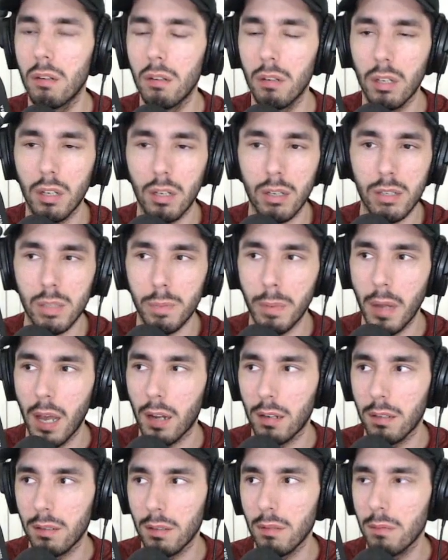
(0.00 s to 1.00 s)

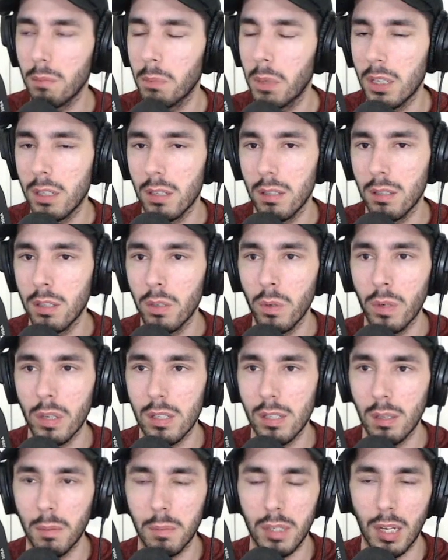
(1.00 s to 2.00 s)
expect me to do
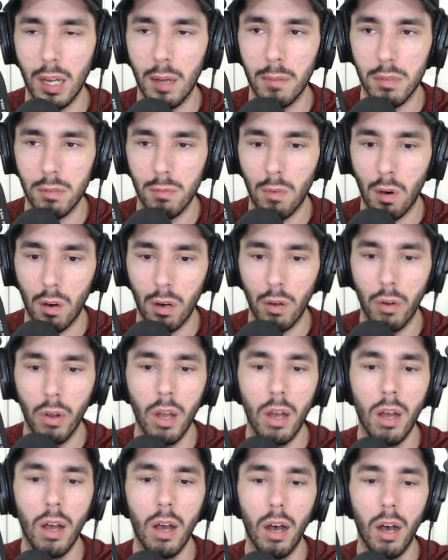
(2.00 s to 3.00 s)
it sometime tomorrow.
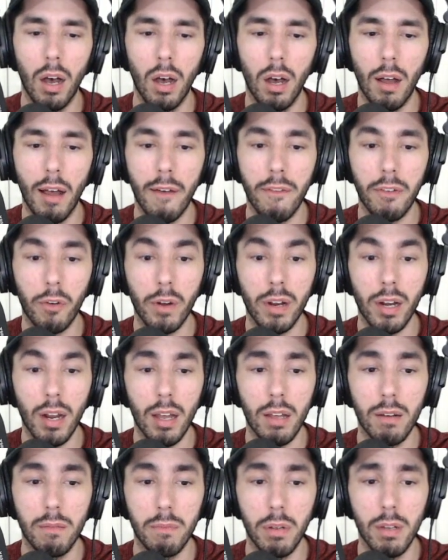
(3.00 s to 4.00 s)
Have a great
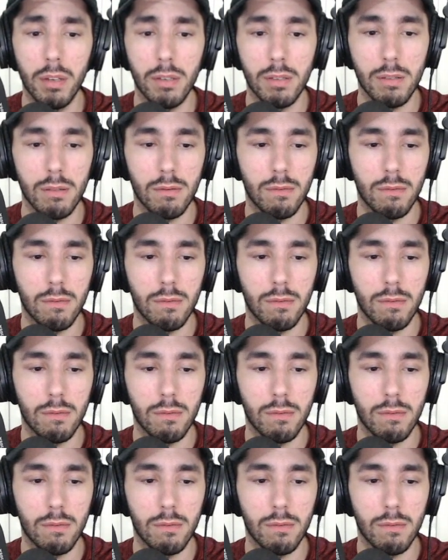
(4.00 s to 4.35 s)
night. Peace.